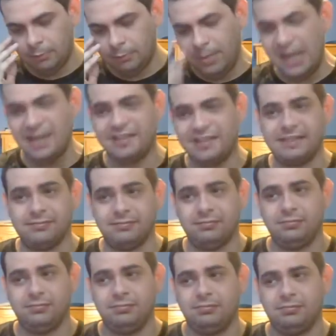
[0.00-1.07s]
Pacing.
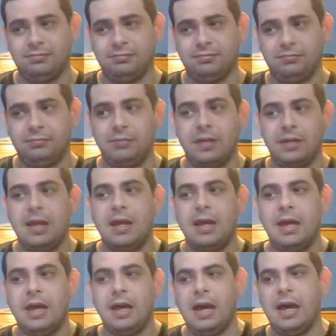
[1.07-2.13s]

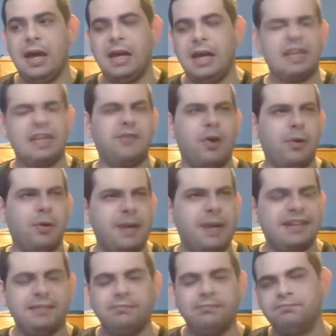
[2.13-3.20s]
Uh, nothing wrong with
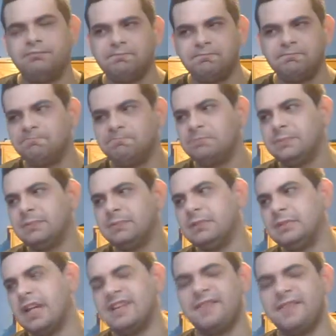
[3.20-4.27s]
pacing.
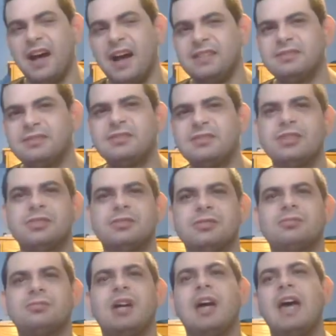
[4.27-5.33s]
It's fine, you
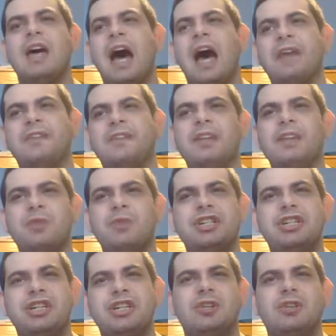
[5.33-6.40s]
know. I really
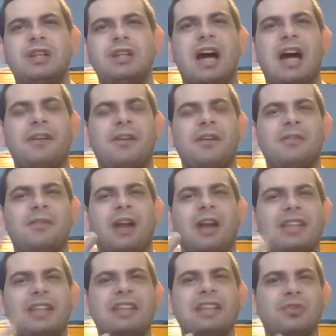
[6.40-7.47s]
wish they could. I
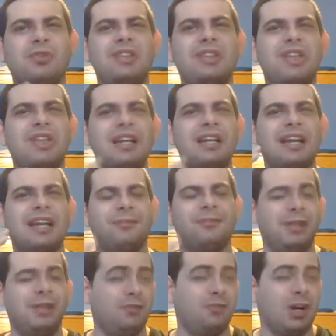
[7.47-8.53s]
I think the only thing that's
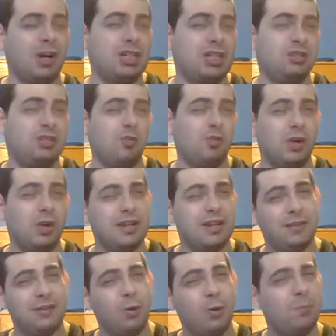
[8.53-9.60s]
really rushed
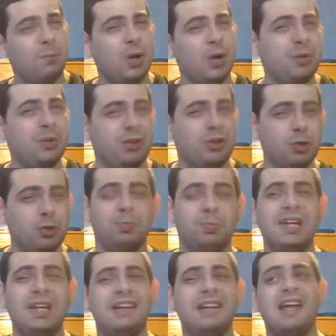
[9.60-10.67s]
was the whole point with the
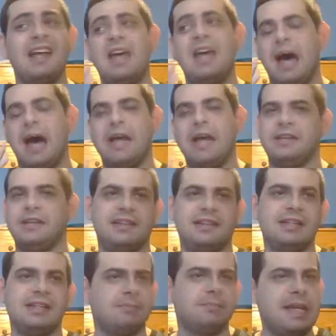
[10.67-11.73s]
Koopalings. I just
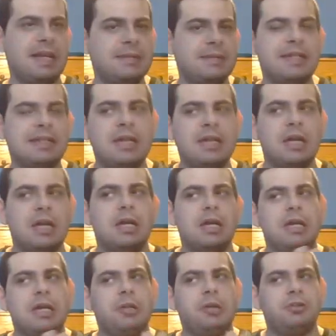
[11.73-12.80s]
think maybe
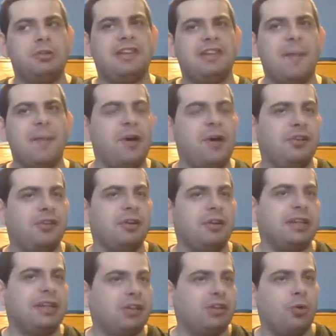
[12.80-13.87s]
you know just have Bowser
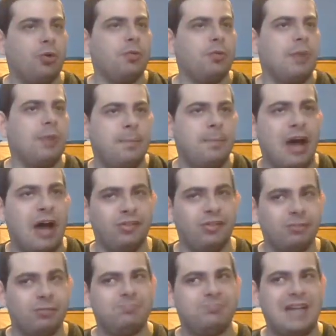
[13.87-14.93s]
get to know and
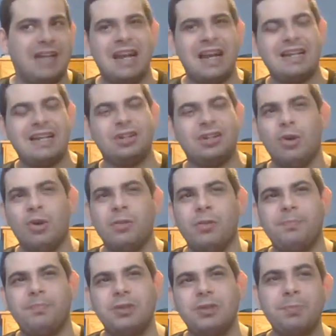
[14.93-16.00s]
Bowser kind of get to know
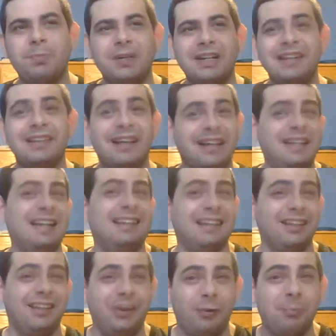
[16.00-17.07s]
the Koopalings at least
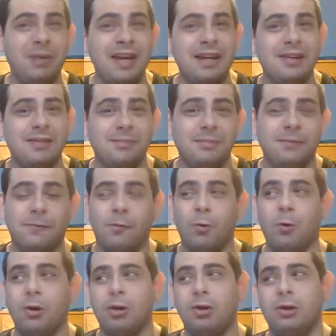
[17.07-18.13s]
a little bit
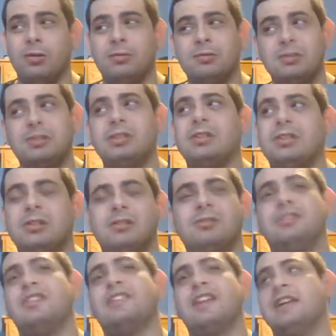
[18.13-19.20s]
before you know
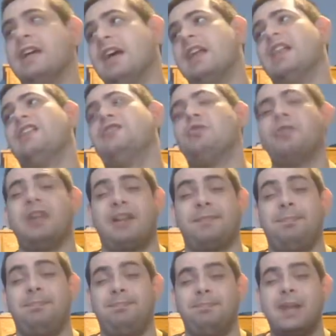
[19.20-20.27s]
just saying, hey, let's do our next
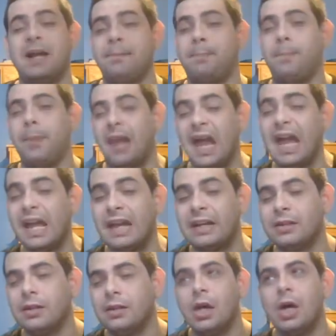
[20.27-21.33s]
big
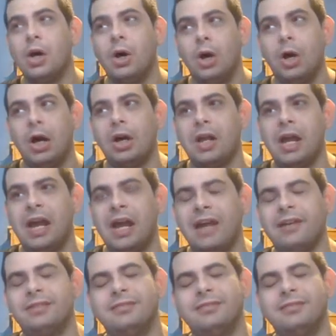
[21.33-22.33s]
plan. Okay.